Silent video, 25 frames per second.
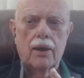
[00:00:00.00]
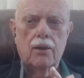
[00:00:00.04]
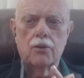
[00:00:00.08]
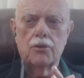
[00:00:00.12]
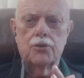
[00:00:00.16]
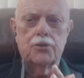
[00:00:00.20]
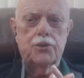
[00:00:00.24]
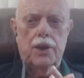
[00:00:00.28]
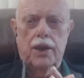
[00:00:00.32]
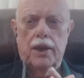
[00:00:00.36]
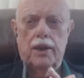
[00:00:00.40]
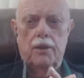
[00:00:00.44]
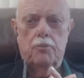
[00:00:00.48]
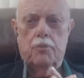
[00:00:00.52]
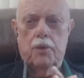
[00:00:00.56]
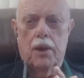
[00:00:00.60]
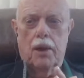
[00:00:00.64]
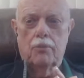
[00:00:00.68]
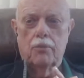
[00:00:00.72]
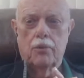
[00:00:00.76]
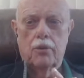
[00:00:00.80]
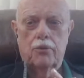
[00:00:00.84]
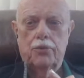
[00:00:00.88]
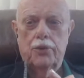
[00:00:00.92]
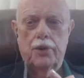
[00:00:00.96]
I don't see any
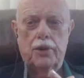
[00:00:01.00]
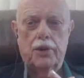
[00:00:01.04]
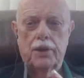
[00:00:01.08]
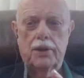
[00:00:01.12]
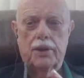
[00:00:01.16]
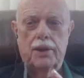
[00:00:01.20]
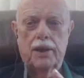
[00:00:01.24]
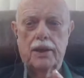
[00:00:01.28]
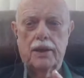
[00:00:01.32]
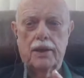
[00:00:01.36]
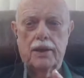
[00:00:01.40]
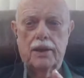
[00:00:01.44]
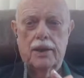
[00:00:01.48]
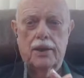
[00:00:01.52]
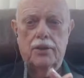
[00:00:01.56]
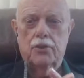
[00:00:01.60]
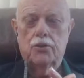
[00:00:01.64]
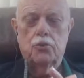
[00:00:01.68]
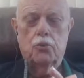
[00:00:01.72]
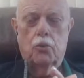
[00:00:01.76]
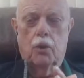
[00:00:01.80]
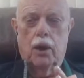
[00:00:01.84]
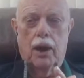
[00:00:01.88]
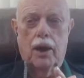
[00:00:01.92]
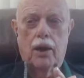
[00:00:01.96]
problem if you could get
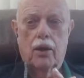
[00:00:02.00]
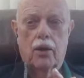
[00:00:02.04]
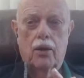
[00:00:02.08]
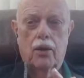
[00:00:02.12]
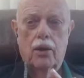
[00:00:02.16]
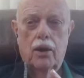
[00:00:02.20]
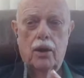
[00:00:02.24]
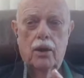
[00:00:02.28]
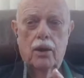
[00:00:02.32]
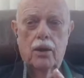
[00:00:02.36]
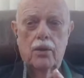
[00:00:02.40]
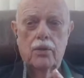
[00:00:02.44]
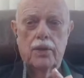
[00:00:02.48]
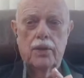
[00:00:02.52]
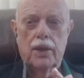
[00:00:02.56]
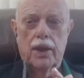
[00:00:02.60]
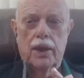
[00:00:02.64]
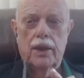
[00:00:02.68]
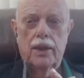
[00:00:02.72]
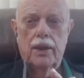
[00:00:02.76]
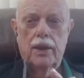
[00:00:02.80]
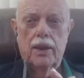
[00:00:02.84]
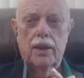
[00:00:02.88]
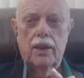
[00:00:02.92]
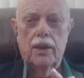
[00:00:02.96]
Litz wire
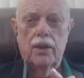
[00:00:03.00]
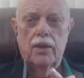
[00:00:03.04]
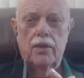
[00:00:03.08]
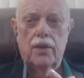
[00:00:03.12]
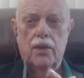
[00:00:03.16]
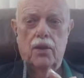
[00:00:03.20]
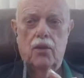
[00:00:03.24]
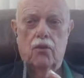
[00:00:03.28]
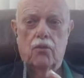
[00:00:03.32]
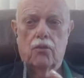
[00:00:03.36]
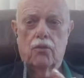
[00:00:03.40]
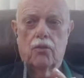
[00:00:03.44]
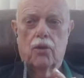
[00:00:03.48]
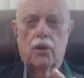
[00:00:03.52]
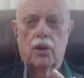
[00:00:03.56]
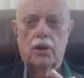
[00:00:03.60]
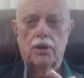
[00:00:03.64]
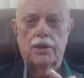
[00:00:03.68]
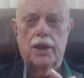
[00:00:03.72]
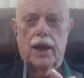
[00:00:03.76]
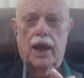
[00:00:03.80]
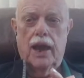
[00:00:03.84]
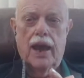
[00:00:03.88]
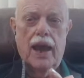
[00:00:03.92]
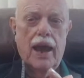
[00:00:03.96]
that the
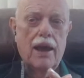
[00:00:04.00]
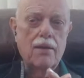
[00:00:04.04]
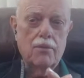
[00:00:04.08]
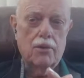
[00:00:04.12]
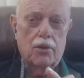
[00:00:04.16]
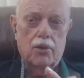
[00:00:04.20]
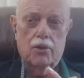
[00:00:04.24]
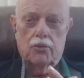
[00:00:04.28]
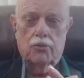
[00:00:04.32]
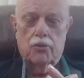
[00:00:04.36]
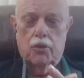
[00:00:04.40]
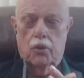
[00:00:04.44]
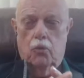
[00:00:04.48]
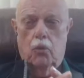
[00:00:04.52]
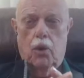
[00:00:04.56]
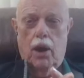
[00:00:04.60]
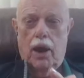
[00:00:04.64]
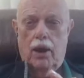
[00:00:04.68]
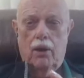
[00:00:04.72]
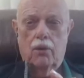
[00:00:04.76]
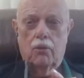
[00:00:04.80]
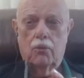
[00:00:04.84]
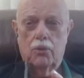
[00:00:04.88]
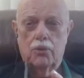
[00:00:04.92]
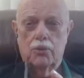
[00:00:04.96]
overall diameter of the
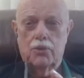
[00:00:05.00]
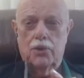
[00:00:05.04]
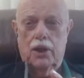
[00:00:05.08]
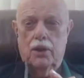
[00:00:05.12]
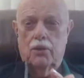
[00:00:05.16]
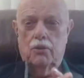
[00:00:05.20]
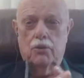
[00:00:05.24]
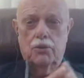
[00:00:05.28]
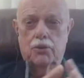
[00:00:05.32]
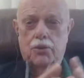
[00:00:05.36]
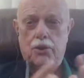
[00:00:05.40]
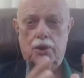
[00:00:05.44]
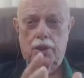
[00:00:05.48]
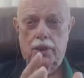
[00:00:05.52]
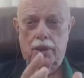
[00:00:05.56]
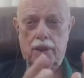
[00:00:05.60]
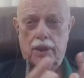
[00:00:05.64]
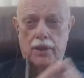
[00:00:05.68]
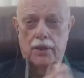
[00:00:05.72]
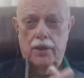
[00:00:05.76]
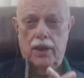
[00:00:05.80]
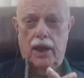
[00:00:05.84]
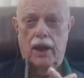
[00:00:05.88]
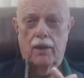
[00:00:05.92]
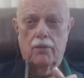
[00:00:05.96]
wire was equal to
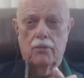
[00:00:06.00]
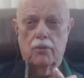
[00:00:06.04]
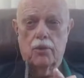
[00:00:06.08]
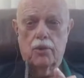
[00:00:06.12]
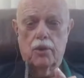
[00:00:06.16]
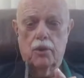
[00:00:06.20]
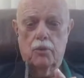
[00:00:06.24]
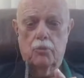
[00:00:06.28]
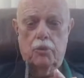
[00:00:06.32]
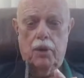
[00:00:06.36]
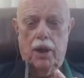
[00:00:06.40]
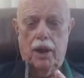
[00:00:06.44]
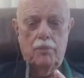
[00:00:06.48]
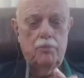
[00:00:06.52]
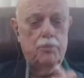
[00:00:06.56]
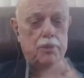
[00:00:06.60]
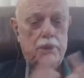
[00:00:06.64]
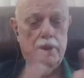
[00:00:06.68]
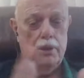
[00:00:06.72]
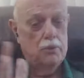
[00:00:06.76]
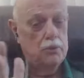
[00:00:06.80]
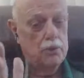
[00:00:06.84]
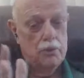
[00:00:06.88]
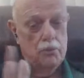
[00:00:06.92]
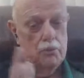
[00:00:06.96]
the diameter of the pipe,
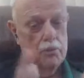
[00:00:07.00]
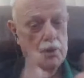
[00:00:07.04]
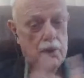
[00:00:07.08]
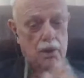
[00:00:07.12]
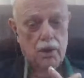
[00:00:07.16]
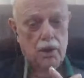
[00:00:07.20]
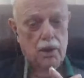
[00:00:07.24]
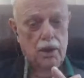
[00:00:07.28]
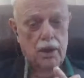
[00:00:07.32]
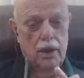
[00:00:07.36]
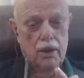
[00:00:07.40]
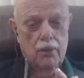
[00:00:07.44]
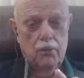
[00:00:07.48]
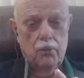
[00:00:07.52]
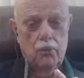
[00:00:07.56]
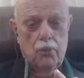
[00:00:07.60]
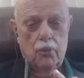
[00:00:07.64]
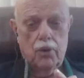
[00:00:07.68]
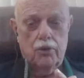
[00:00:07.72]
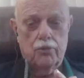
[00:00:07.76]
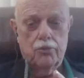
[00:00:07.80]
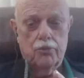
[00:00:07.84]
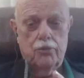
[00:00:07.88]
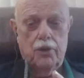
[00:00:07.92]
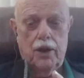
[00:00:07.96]
then it
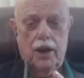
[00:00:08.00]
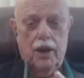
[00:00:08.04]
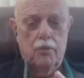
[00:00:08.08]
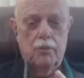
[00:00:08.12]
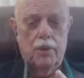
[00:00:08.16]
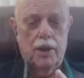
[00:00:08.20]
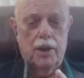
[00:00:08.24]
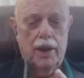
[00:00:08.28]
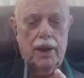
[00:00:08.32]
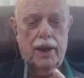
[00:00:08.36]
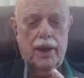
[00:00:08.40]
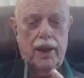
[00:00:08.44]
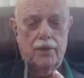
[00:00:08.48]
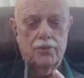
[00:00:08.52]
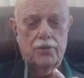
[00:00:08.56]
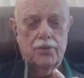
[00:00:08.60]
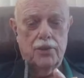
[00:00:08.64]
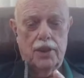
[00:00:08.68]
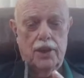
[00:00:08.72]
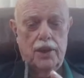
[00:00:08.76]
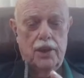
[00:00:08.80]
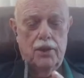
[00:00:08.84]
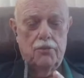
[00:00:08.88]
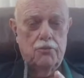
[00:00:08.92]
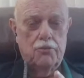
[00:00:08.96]
worked fine. But I can't
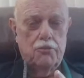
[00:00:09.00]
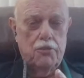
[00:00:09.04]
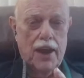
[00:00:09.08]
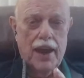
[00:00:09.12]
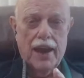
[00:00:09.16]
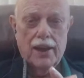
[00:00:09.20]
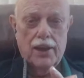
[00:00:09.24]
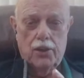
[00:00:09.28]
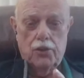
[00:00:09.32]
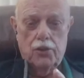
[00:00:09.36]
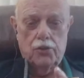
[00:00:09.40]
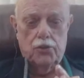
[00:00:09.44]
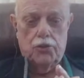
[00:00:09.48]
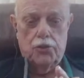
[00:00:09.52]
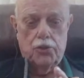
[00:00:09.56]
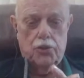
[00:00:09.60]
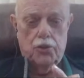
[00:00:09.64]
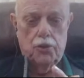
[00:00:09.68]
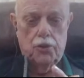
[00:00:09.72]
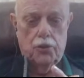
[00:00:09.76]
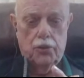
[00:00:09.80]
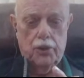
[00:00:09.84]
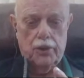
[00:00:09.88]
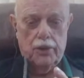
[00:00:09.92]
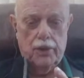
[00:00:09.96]
see any advantage to
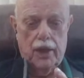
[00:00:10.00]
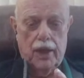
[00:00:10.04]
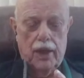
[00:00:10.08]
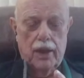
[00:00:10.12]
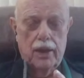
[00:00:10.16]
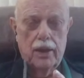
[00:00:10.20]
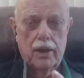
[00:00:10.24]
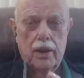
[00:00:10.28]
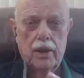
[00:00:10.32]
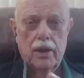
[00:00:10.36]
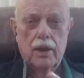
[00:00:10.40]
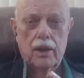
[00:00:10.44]
doing that.